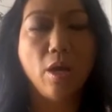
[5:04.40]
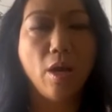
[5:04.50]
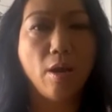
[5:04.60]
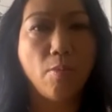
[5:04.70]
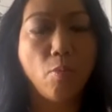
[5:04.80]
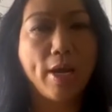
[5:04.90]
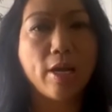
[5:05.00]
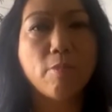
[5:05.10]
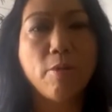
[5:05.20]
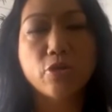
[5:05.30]
what
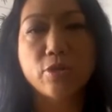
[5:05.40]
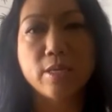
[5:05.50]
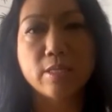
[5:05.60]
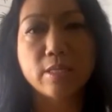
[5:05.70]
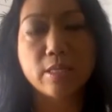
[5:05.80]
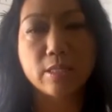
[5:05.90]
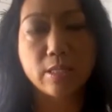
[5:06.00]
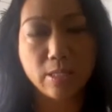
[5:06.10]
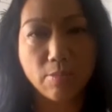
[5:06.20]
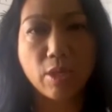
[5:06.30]
acupuncture does is it
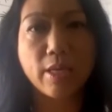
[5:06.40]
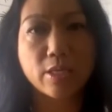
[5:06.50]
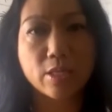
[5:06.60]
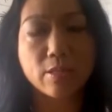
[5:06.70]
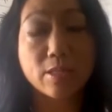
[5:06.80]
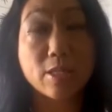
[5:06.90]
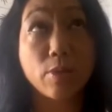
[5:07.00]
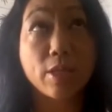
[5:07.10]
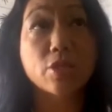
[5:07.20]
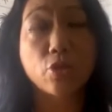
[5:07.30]
stimulates
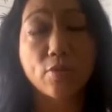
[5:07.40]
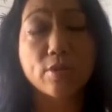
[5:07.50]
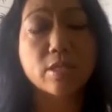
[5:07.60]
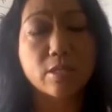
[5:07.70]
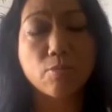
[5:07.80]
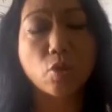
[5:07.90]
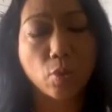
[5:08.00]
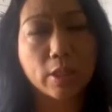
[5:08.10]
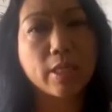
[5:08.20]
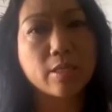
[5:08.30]
the nervous system to
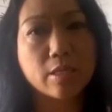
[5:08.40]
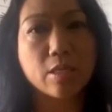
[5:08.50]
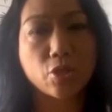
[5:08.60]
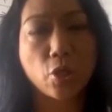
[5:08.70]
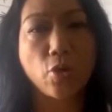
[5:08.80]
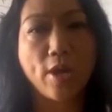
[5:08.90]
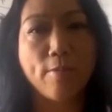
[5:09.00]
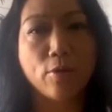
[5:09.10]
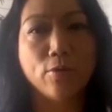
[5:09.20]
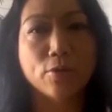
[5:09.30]
release these
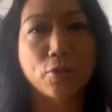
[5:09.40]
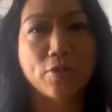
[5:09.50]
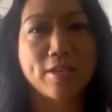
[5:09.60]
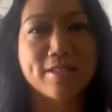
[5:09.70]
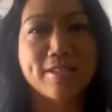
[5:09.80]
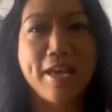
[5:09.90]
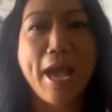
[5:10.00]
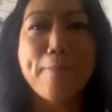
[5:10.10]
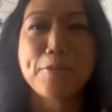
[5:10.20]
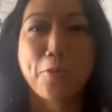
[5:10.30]
neurochemicals or these
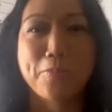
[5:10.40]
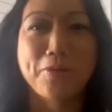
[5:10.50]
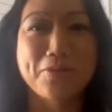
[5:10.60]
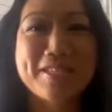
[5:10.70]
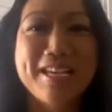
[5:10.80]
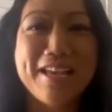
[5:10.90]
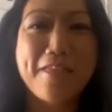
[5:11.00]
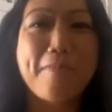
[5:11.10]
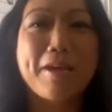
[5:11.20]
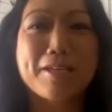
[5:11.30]
happy hormones
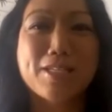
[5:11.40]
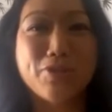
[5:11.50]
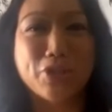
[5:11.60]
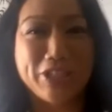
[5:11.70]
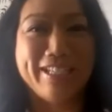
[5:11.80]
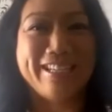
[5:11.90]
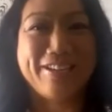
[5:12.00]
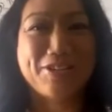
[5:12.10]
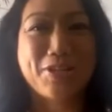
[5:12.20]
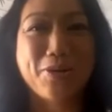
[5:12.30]
that make us feel good.
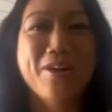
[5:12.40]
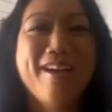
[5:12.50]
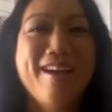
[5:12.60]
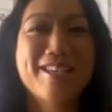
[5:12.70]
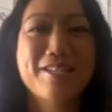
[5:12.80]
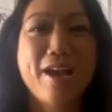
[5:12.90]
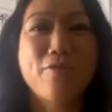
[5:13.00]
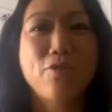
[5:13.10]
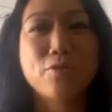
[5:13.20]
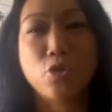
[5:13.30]
So
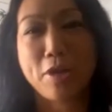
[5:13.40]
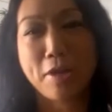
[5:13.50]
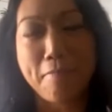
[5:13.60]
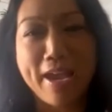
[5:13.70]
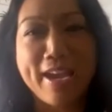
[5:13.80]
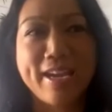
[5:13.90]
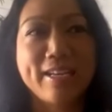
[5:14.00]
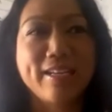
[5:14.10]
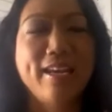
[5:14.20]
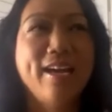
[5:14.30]
aside from treating
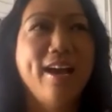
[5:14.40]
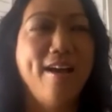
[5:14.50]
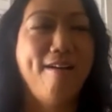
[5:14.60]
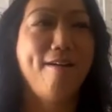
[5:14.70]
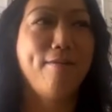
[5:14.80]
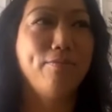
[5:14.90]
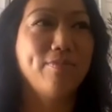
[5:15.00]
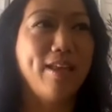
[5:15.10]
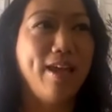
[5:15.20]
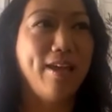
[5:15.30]
pain
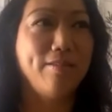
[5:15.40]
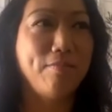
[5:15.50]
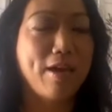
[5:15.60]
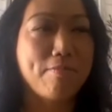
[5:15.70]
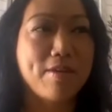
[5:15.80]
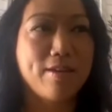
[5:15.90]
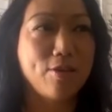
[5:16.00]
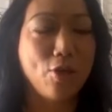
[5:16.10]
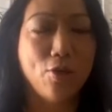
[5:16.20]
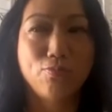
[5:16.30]
and maybe,
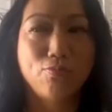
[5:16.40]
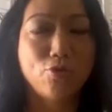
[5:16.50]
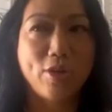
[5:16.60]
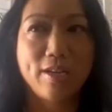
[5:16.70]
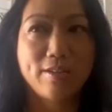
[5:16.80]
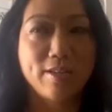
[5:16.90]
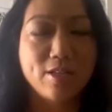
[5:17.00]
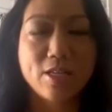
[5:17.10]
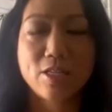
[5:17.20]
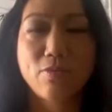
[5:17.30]
treating
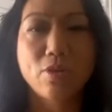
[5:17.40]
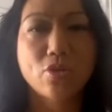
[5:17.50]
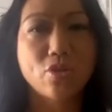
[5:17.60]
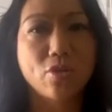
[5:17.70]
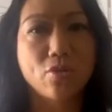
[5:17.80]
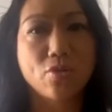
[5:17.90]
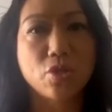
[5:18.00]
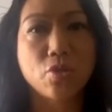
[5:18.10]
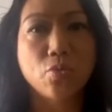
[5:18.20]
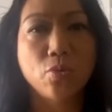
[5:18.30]
digestive
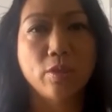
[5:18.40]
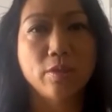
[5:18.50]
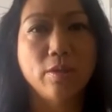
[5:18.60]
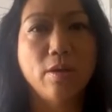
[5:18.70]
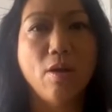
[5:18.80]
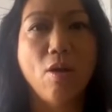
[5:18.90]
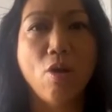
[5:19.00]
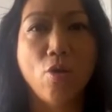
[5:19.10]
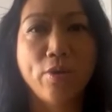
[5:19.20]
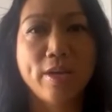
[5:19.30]
issues, you will
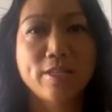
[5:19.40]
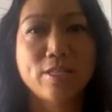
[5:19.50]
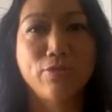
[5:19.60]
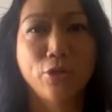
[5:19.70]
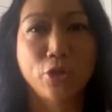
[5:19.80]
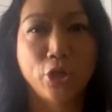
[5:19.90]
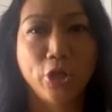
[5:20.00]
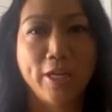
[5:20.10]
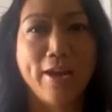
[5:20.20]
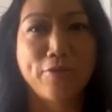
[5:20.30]
always feel
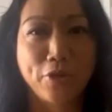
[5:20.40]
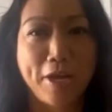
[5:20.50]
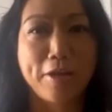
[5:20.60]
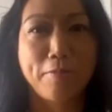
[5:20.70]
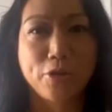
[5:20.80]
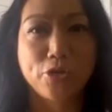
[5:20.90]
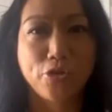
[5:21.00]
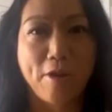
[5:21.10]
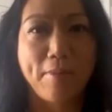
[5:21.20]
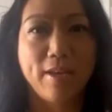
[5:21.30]
good after an acupuncture
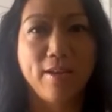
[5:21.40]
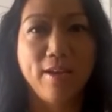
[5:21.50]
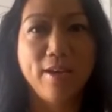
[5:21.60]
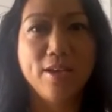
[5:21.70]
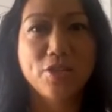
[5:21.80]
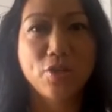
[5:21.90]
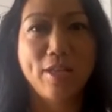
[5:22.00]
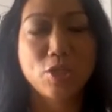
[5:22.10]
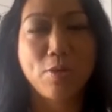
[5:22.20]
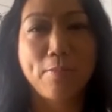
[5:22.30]
treatment. So
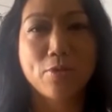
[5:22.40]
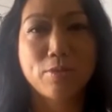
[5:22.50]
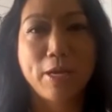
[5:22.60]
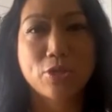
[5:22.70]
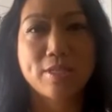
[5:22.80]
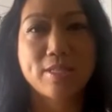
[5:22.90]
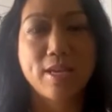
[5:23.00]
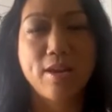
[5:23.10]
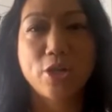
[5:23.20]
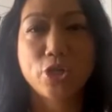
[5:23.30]
that's why most patients
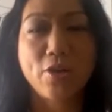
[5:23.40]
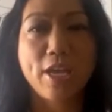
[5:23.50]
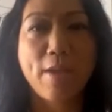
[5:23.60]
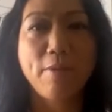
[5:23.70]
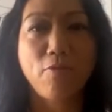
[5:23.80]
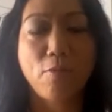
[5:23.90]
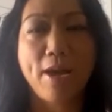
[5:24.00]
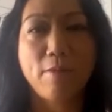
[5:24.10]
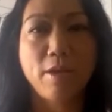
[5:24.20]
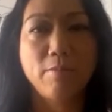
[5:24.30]
say, gosh, I came in for
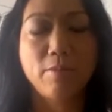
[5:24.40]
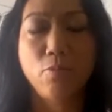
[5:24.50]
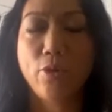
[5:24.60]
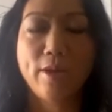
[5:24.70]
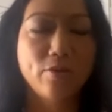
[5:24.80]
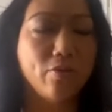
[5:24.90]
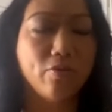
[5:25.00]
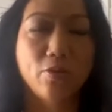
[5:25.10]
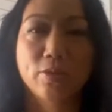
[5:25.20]
back pain, but boy, I do feel